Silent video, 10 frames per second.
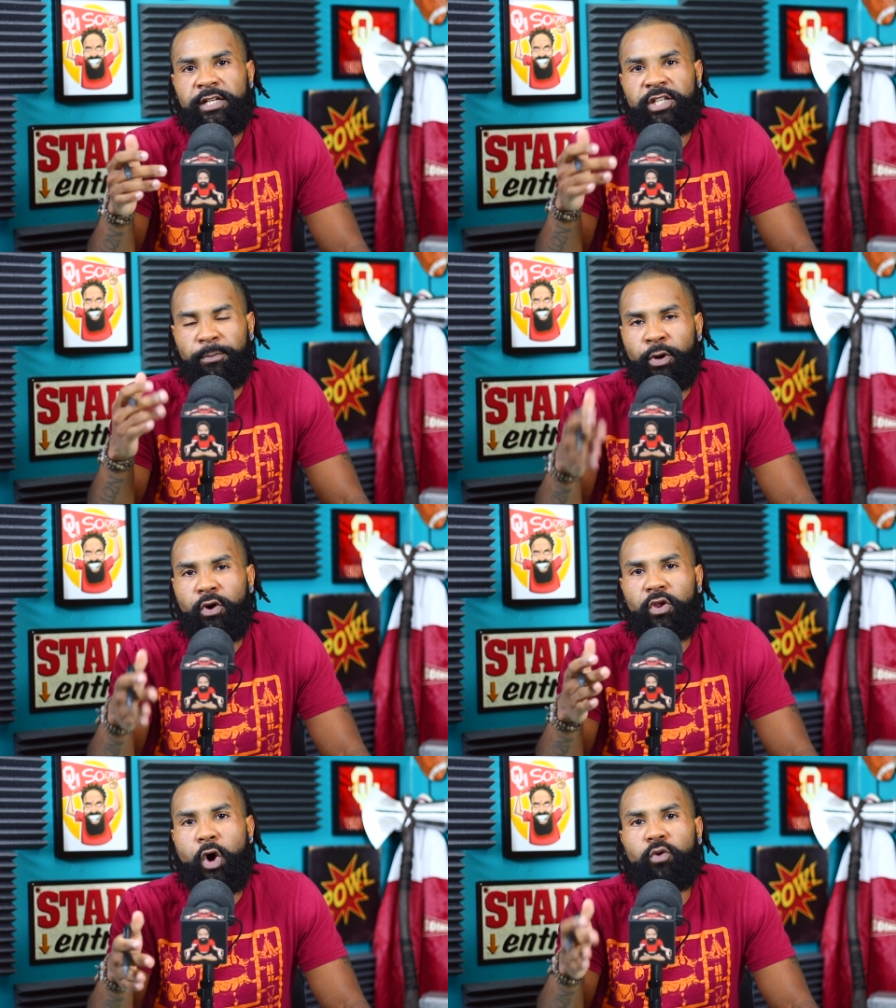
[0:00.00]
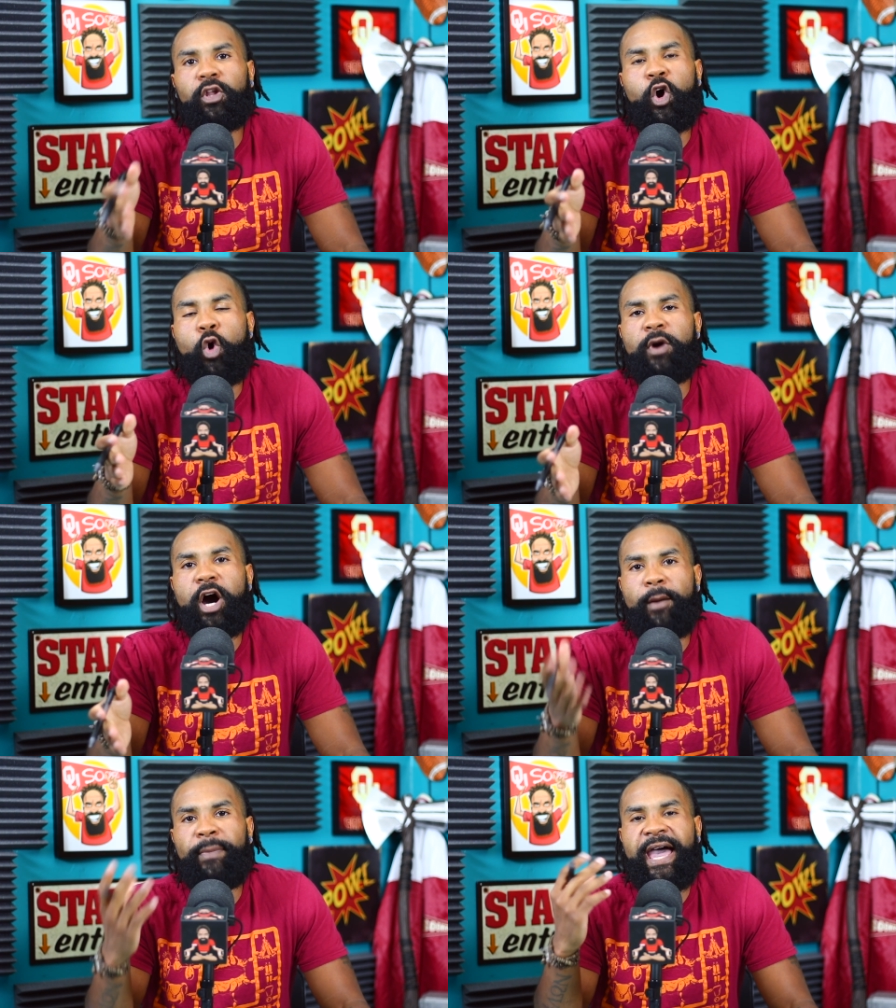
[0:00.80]
to pull Oklahoma
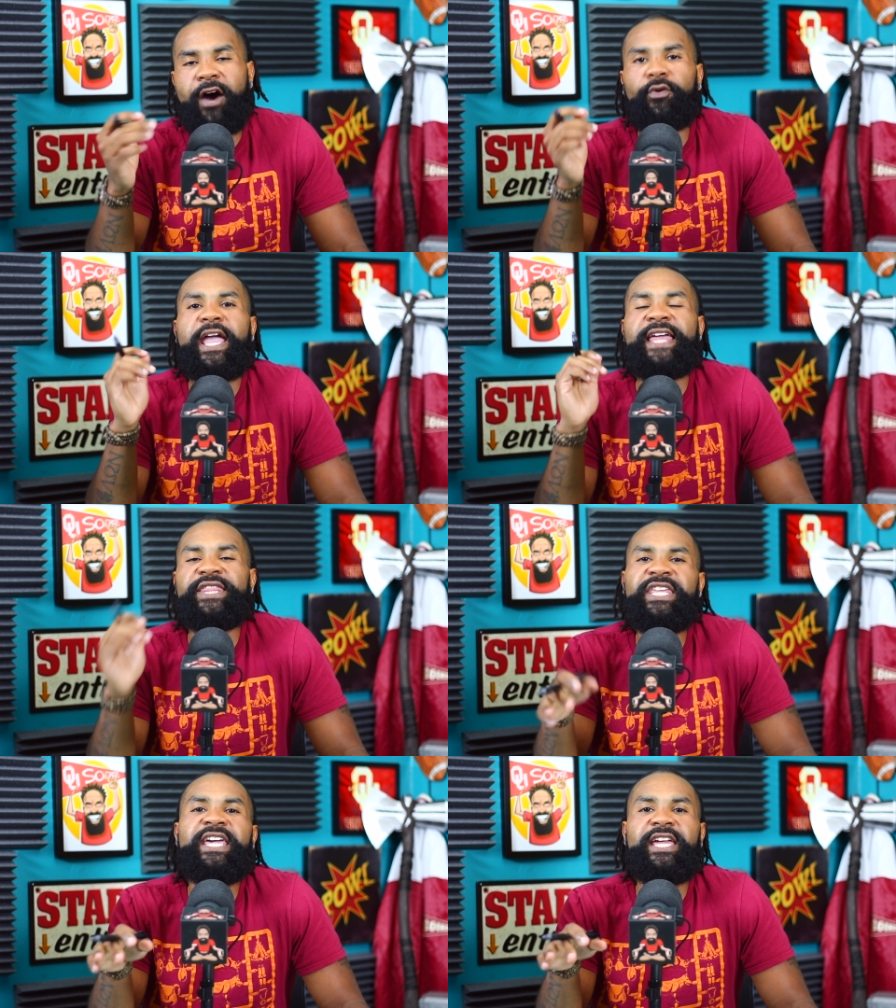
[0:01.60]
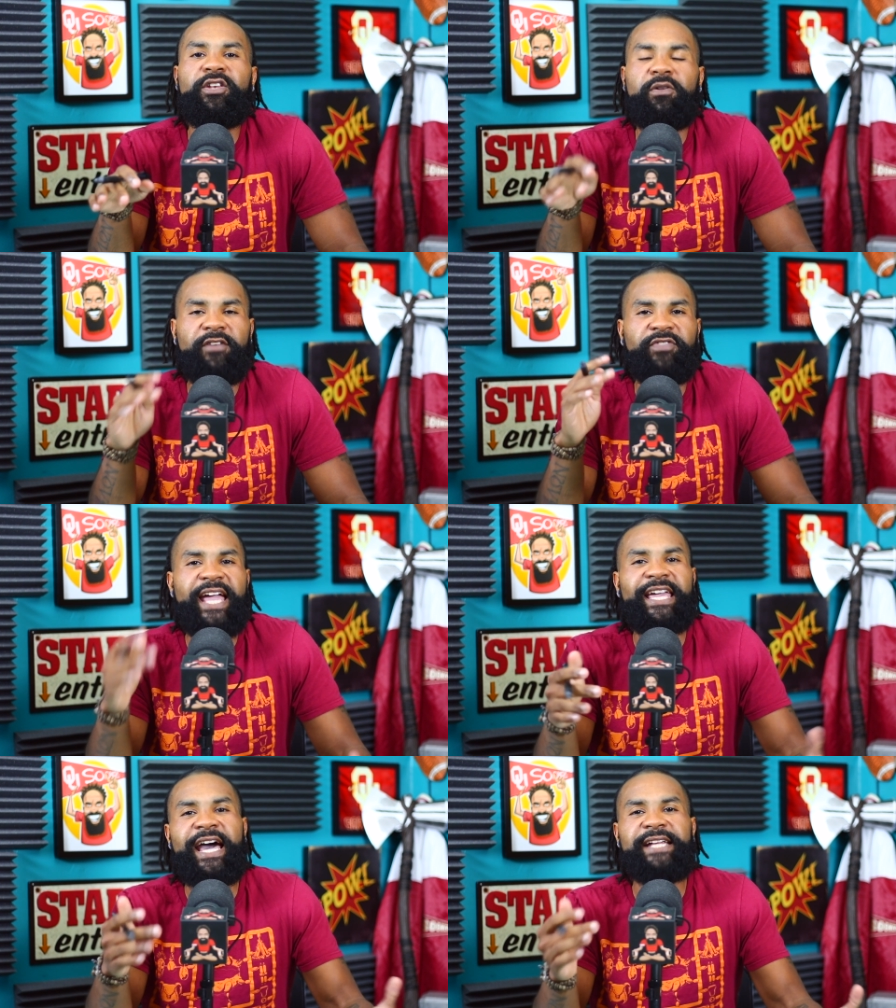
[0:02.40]
up out. And then if
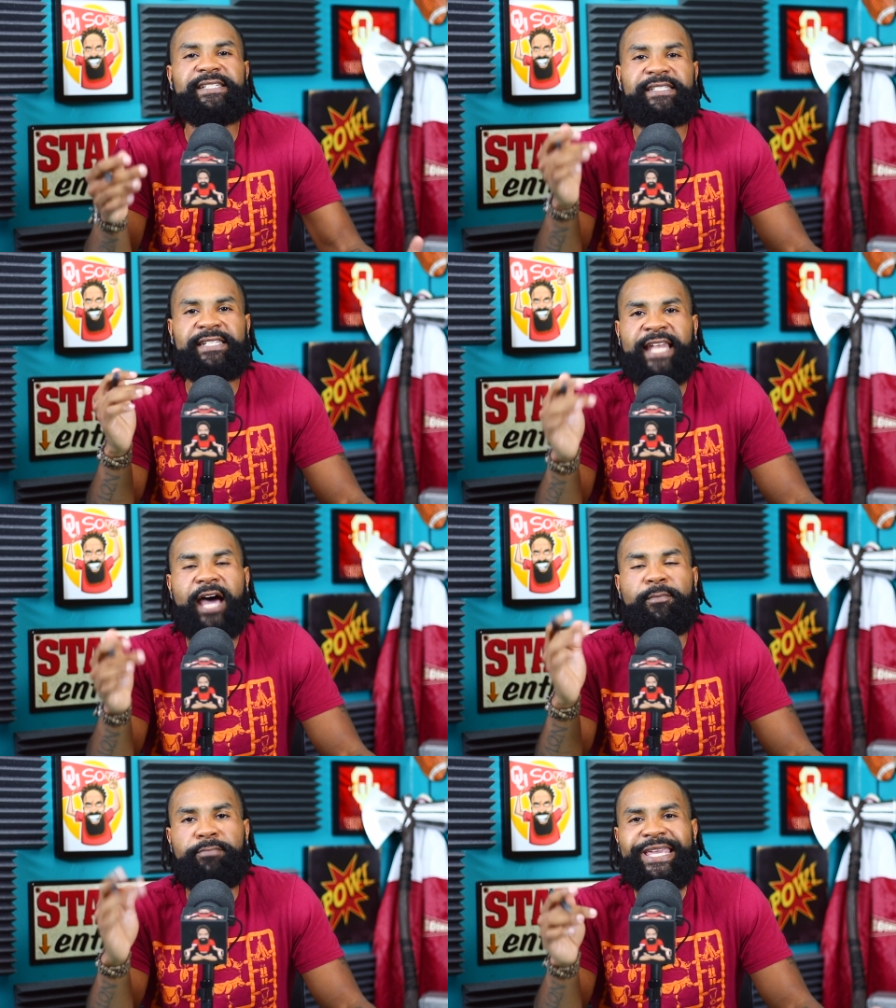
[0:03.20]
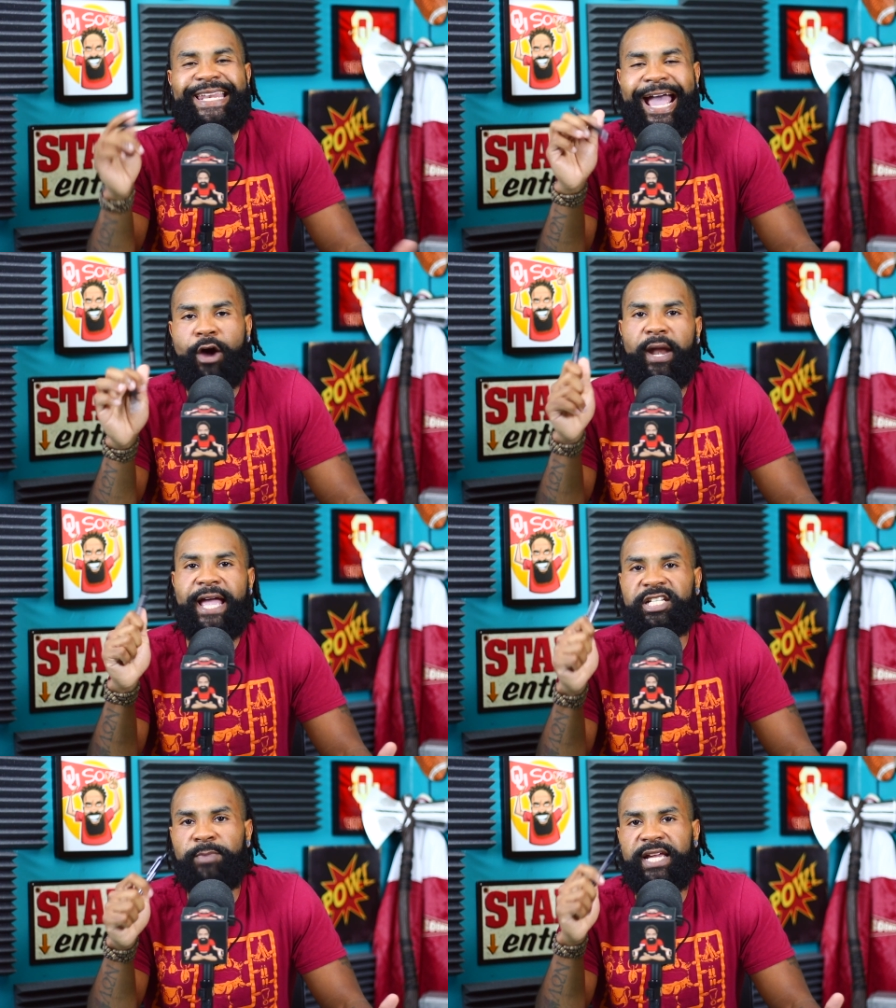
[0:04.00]
that guy does not meet our
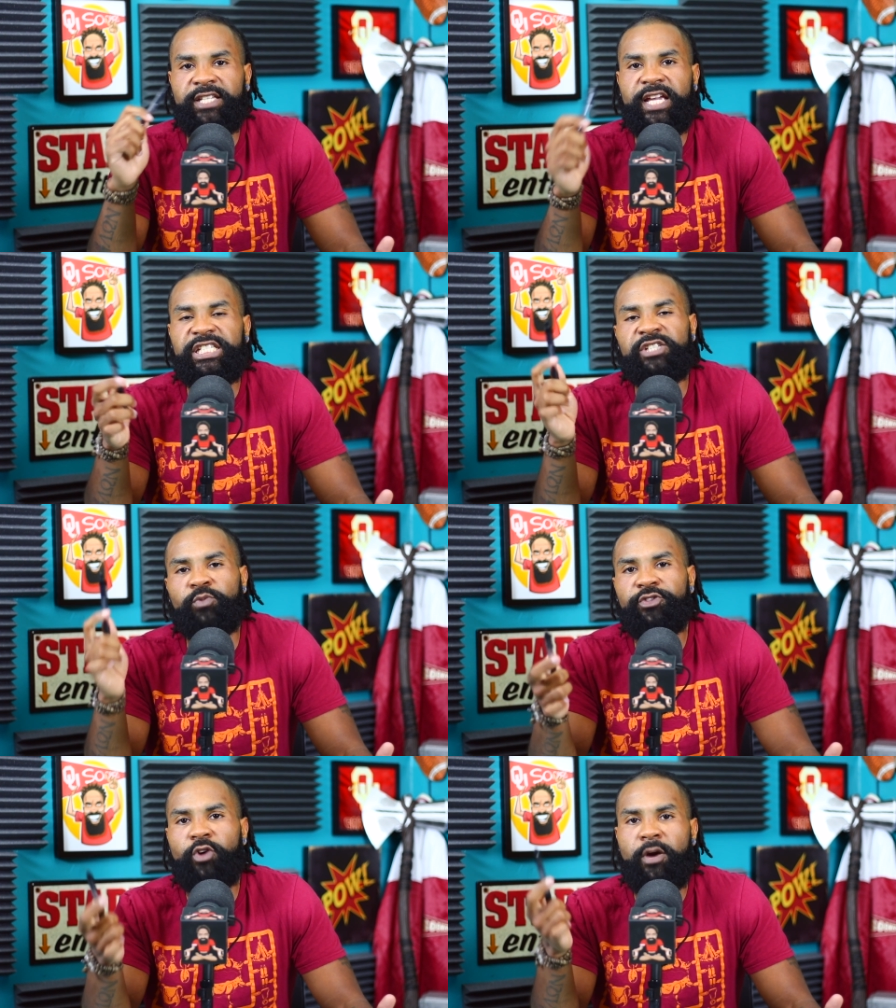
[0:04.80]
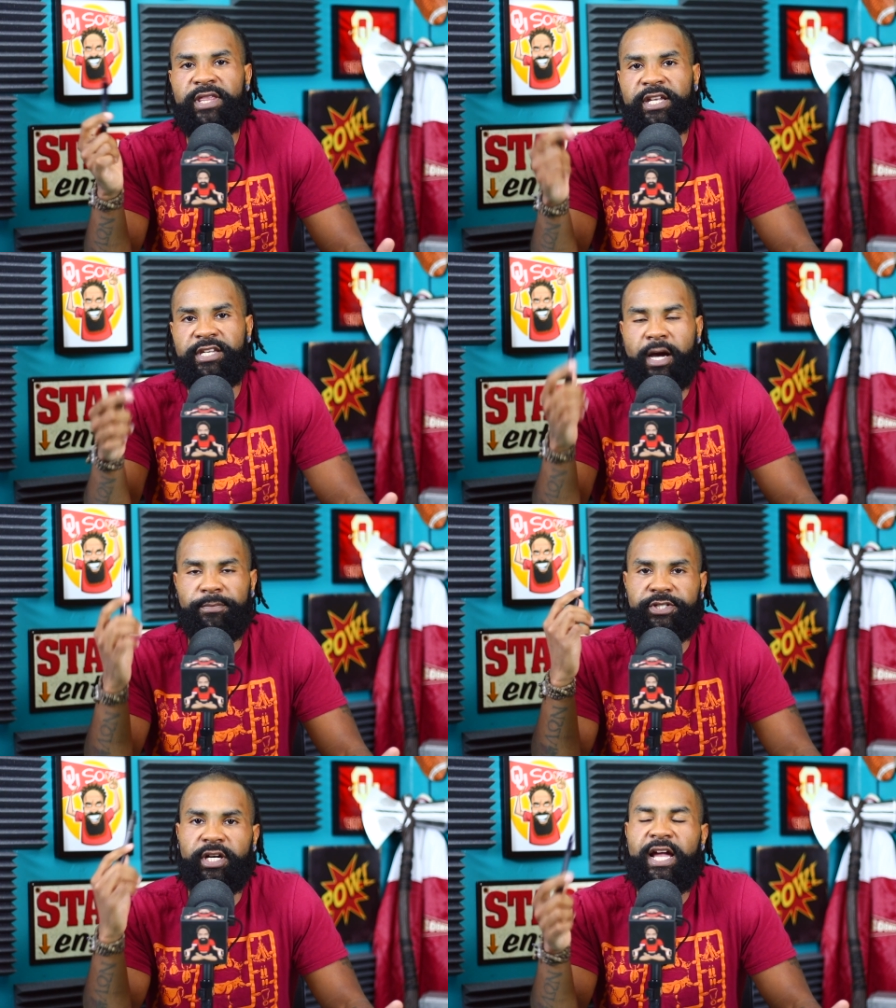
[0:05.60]
expectations, we throw him in the
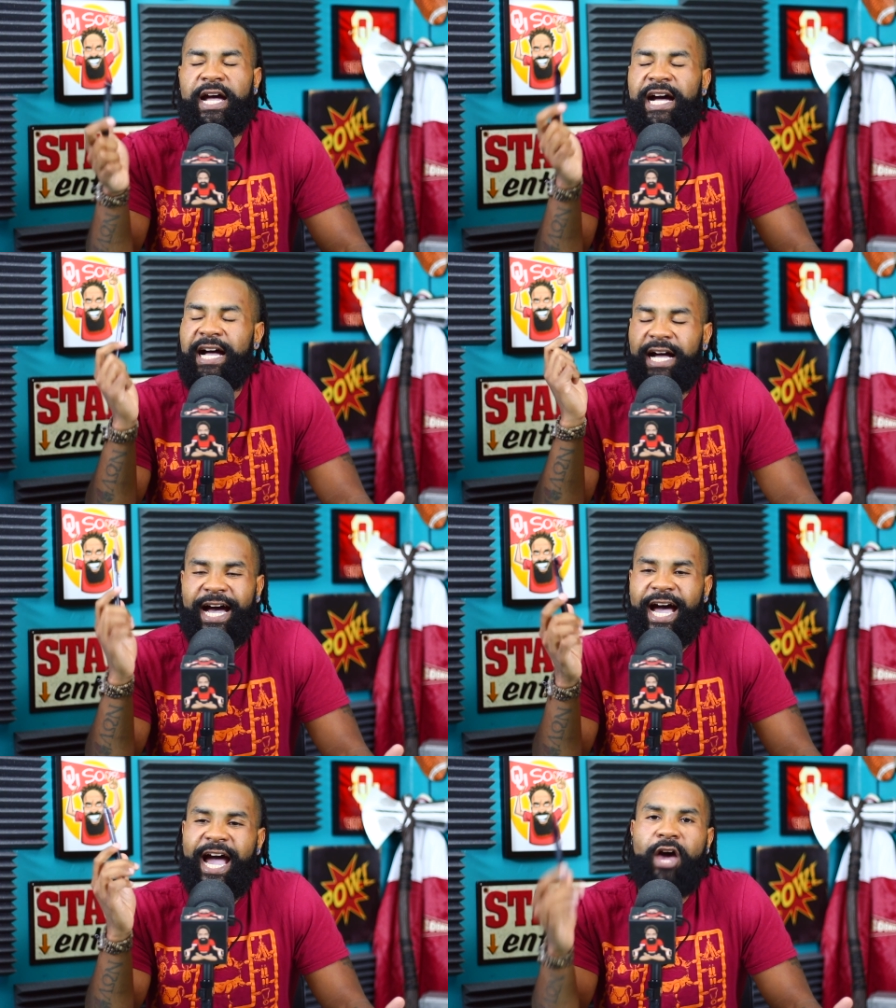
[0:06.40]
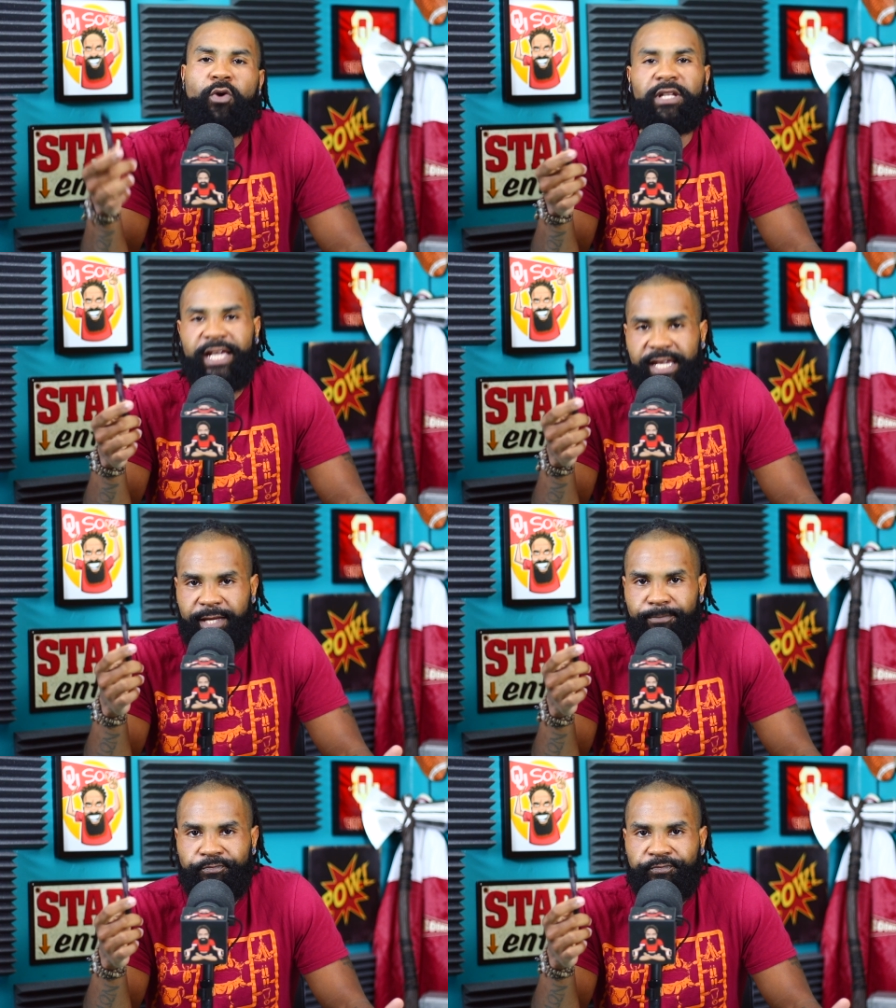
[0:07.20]
dumpster. I don't like
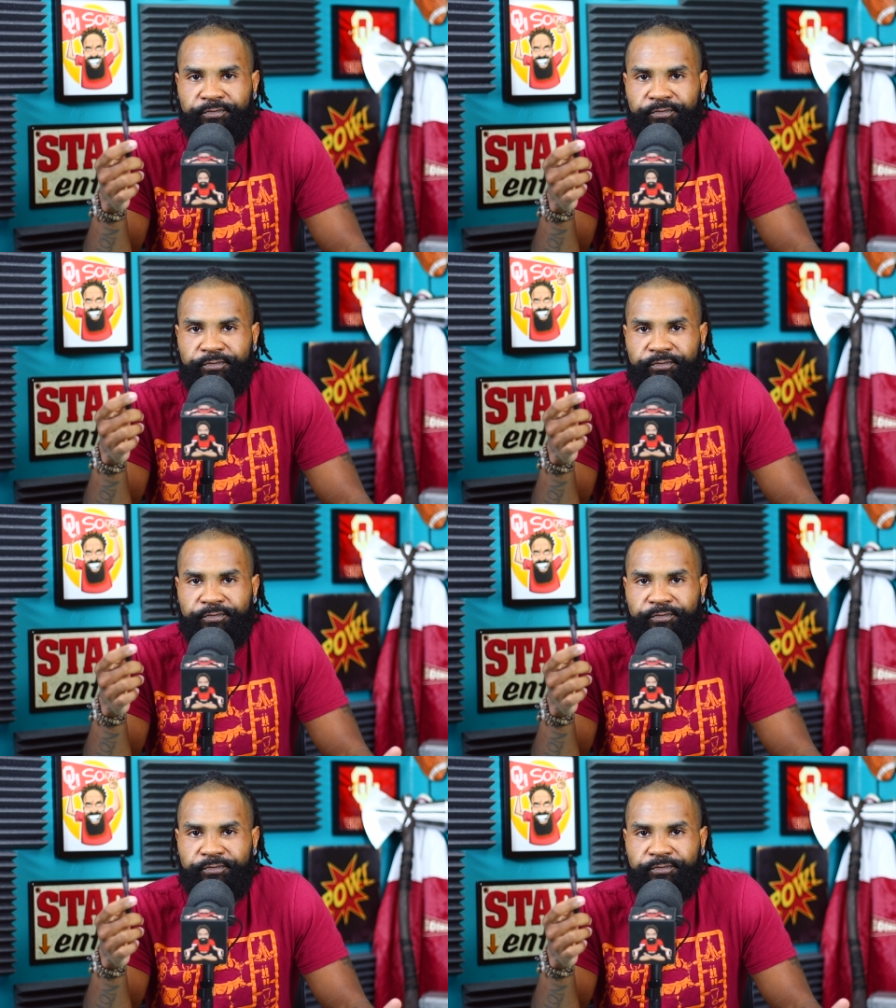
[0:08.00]
it.